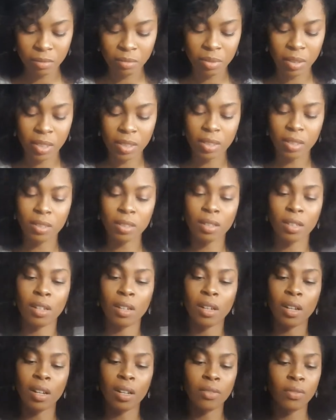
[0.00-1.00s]
But it's just a
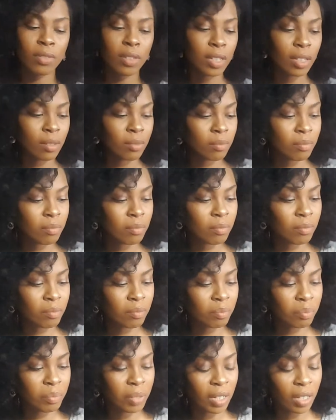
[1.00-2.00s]
lovely
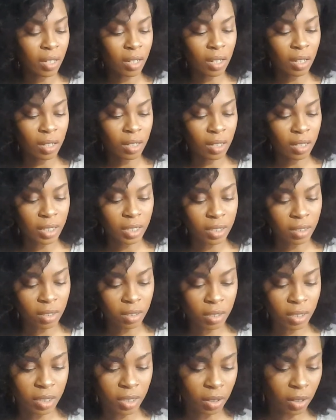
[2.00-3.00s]
pink colour. It's
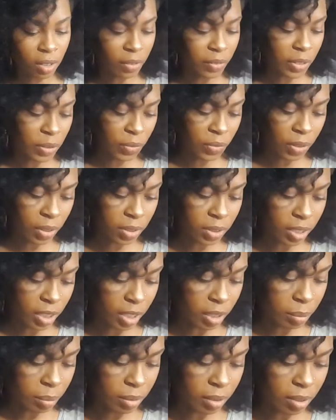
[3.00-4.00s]
got, is it, are these faux
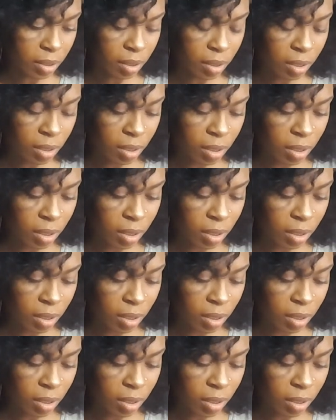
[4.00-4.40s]
zips?